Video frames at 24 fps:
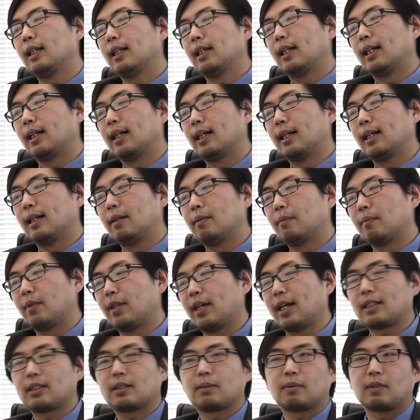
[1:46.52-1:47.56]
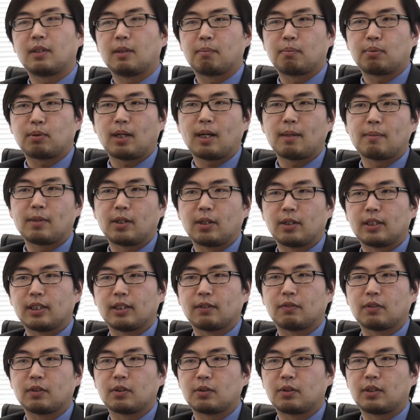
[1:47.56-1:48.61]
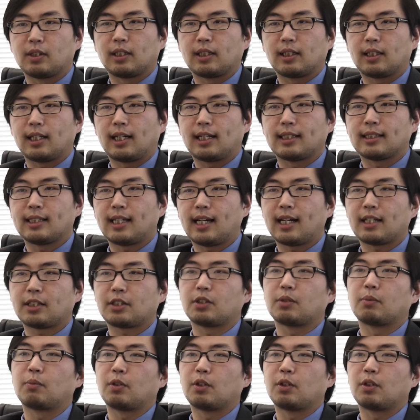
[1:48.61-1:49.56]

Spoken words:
that's the primary difference between a class action,